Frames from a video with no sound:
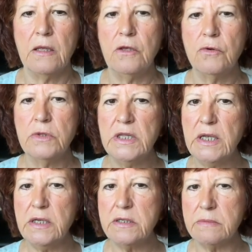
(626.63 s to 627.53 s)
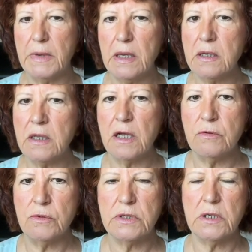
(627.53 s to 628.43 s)
You'll need to make a
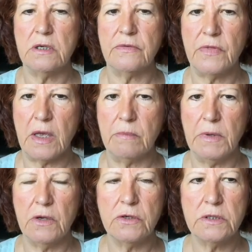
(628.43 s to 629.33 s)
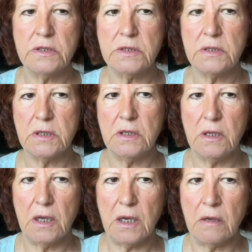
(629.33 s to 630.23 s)
note of that because
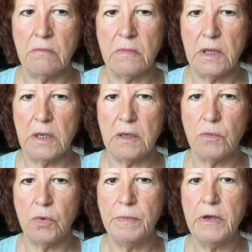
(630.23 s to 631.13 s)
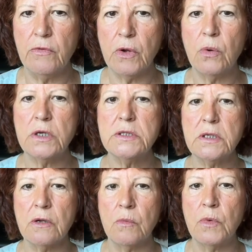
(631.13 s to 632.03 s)
it will be
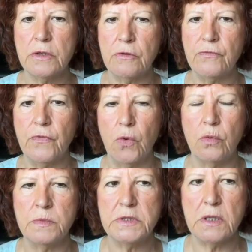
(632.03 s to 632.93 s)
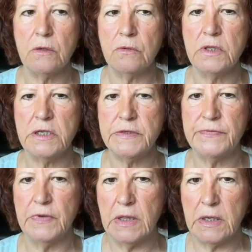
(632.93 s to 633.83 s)
requested on one of the forms that you'll need to
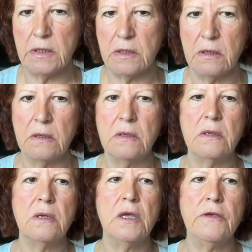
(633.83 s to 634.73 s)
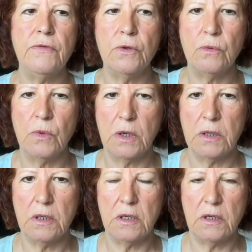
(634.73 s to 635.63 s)
fill in if you
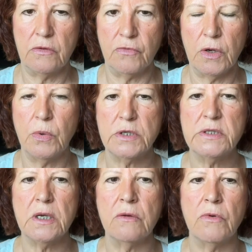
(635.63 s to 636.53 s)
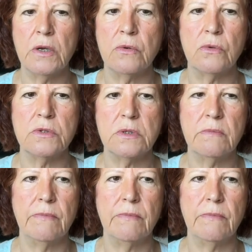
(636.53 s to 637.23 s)
are requesting a record.